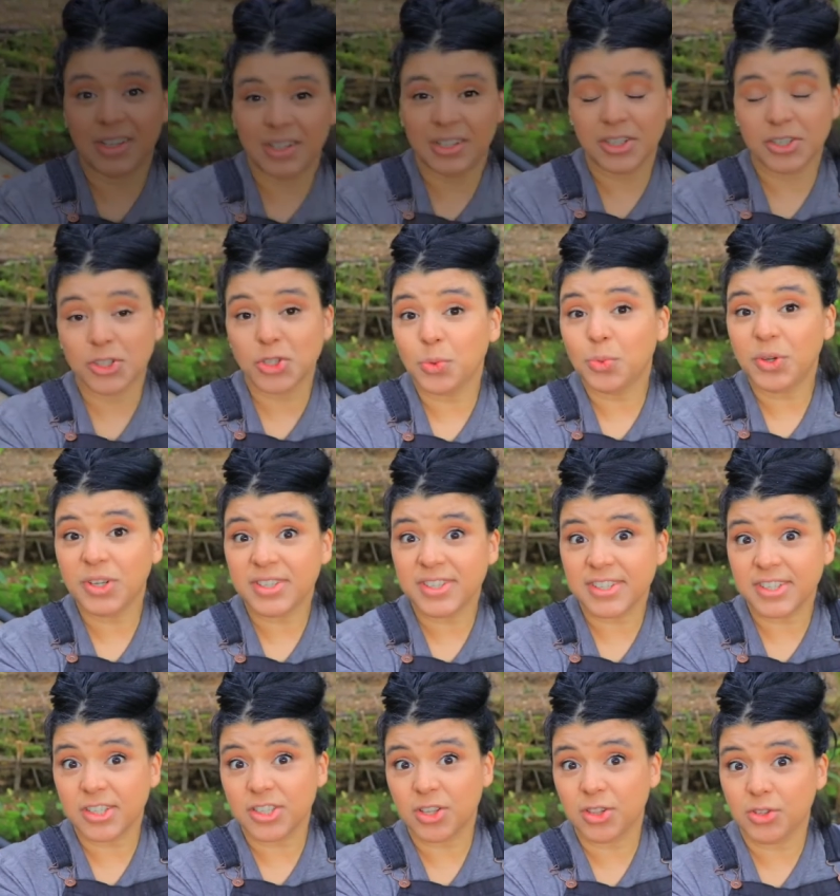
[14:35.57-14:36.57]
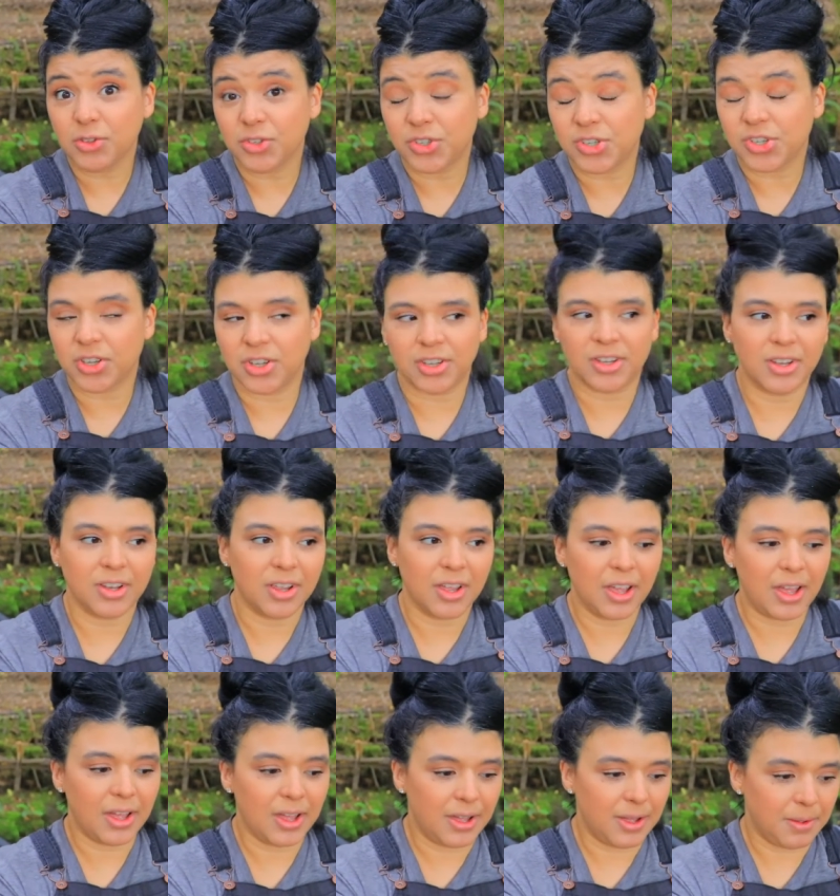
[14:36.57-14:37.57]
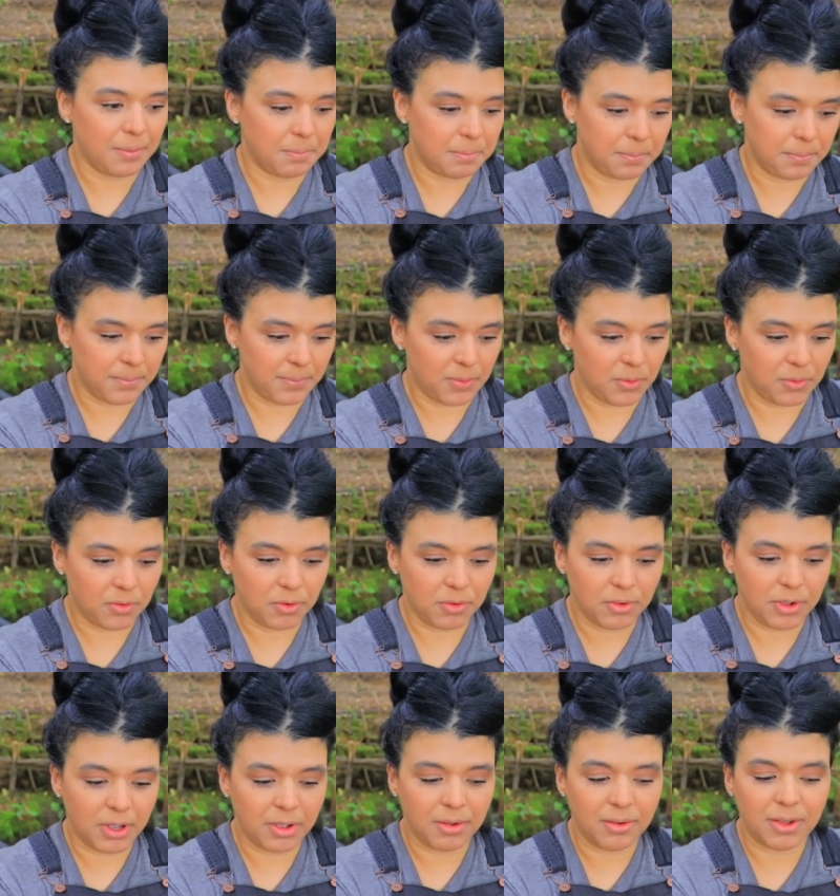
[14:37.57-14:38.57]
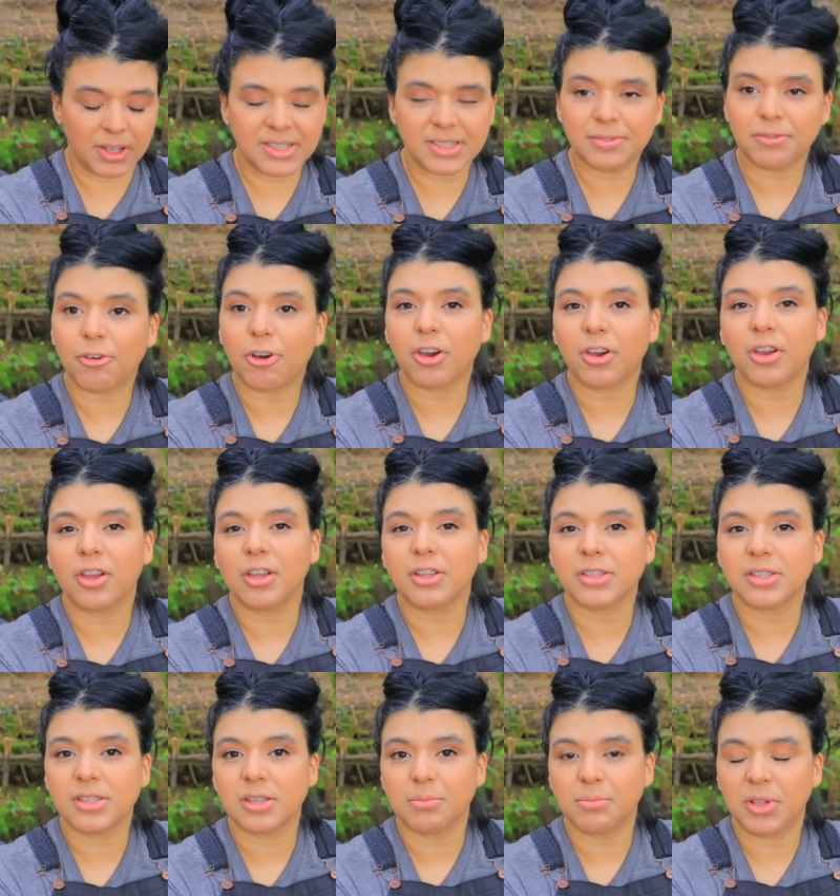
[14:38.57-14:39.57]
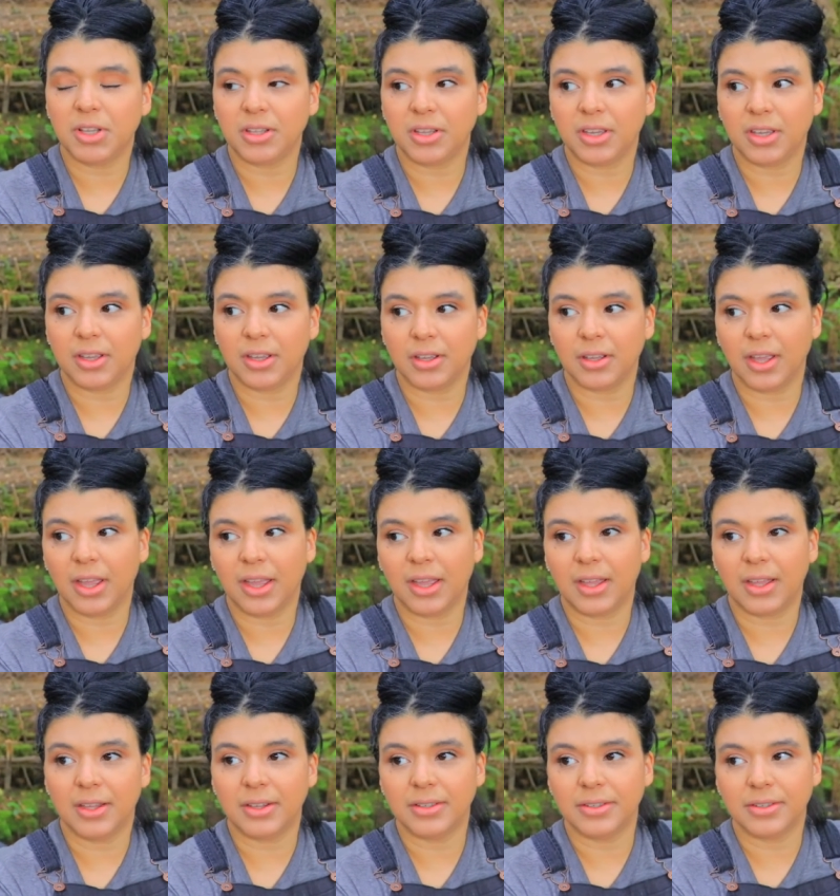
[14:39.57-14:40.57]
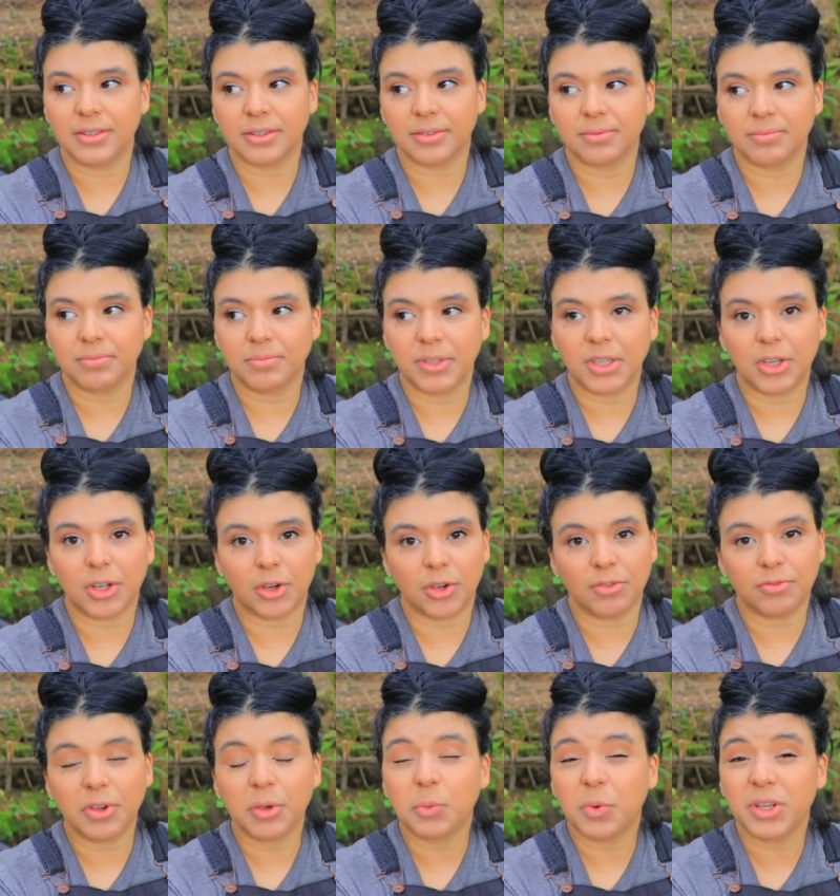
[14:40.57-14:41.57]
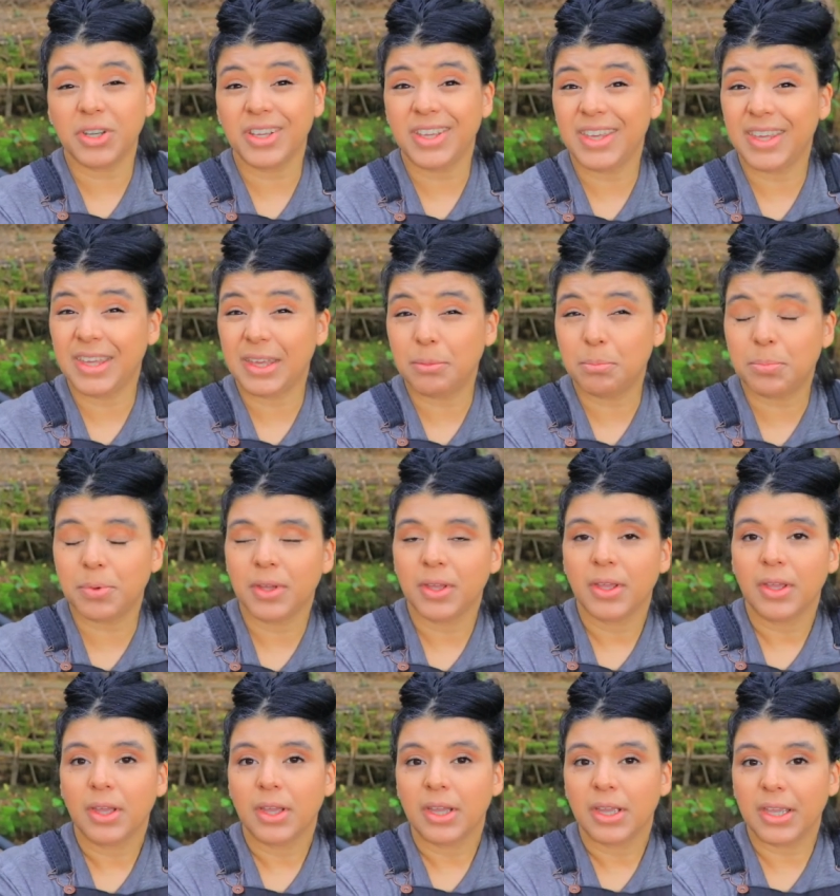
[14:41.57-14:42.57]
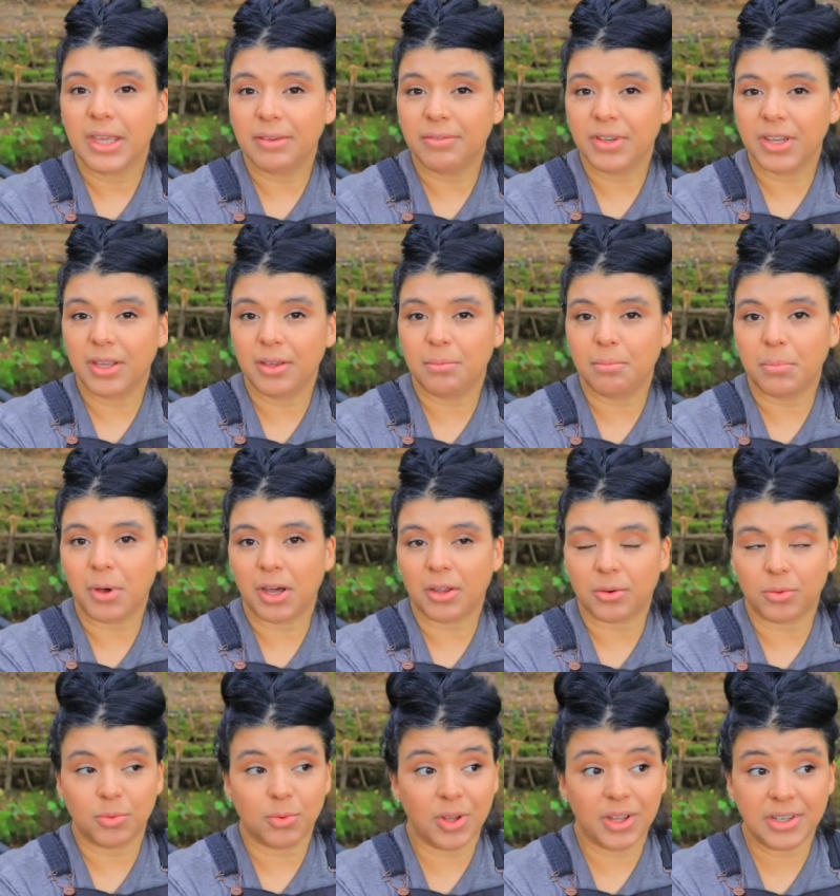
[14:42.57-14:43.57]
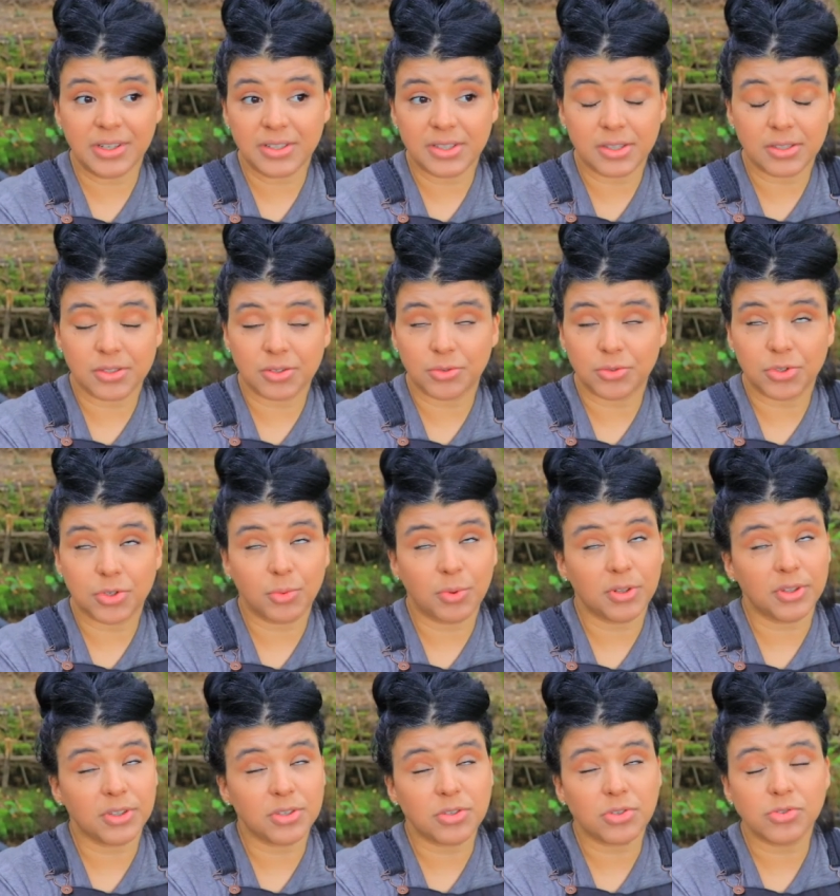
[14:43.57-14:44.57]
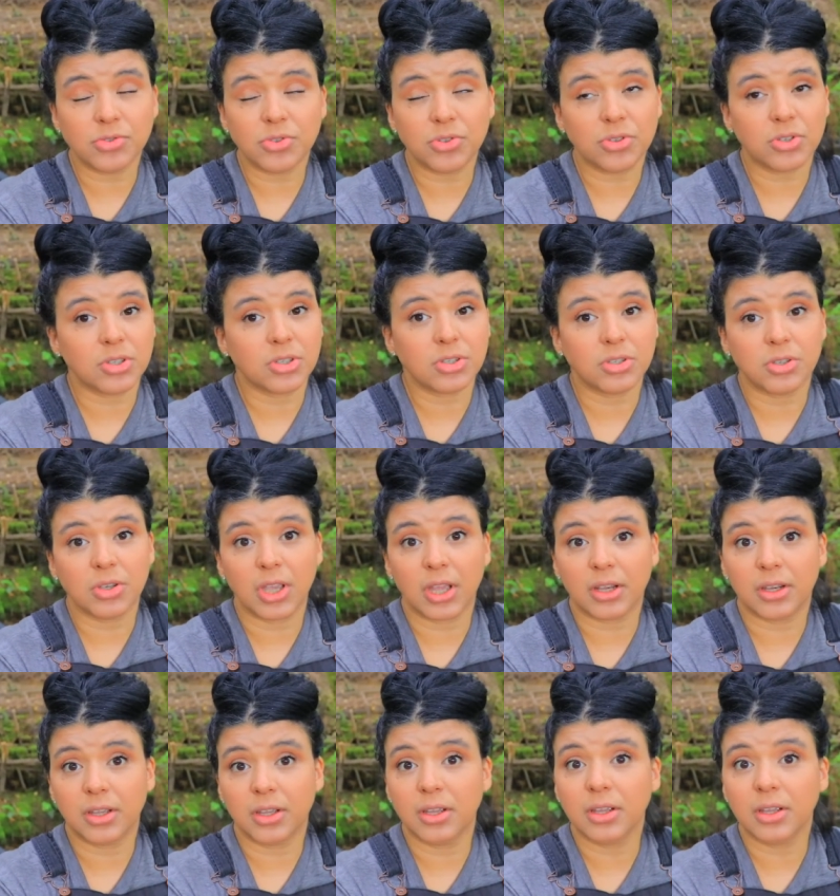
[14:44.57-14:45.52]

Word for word: so what is the solution um, as far as the milking and you know if i want to keep giving him bottle what is the solution well the solution is to get